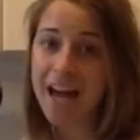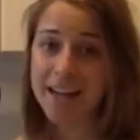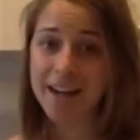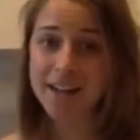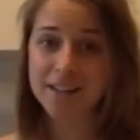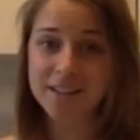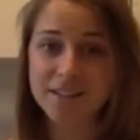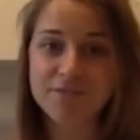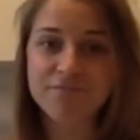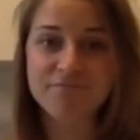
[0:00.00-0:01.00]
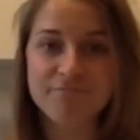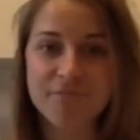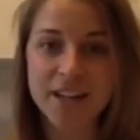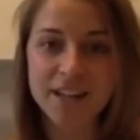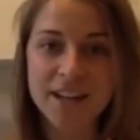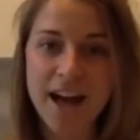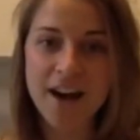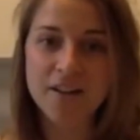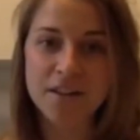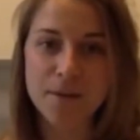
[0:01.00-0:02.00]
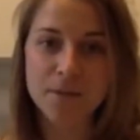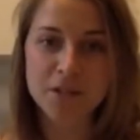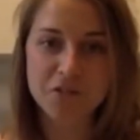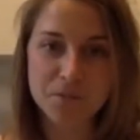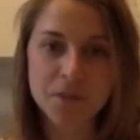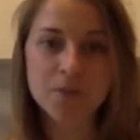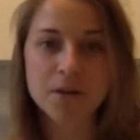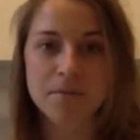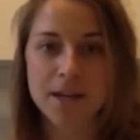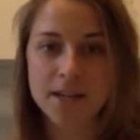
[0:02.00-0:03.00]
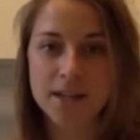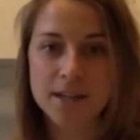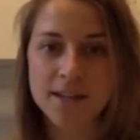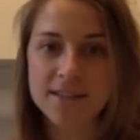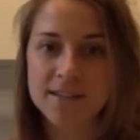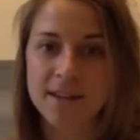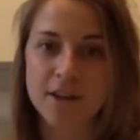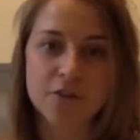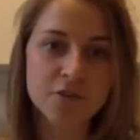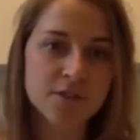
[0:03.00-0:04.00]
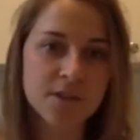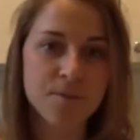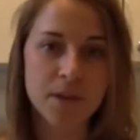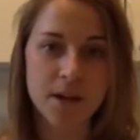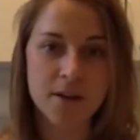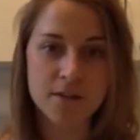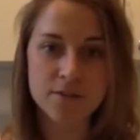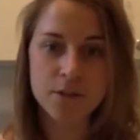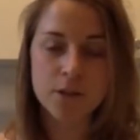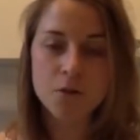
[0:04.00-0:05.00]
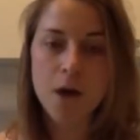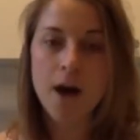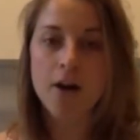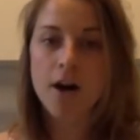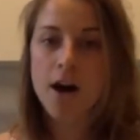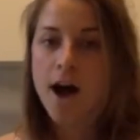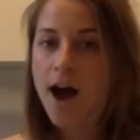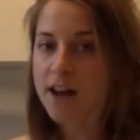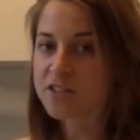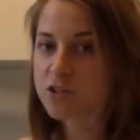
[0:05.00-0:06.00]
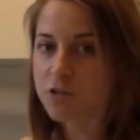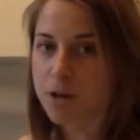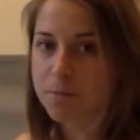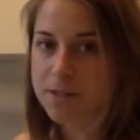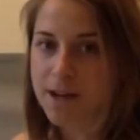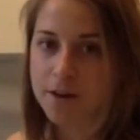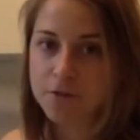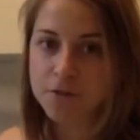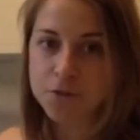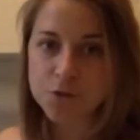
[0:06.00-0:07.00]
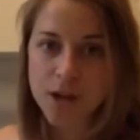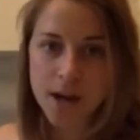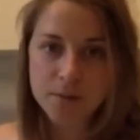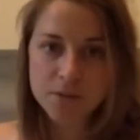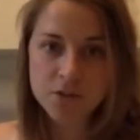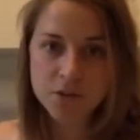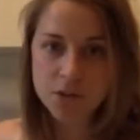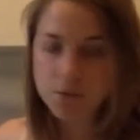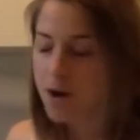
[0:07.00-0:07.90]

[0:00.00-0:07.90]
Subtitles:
I kind of went in and out. I mean, normally when I'm making this, I go do something else for a little while. I scrape it down a few times during the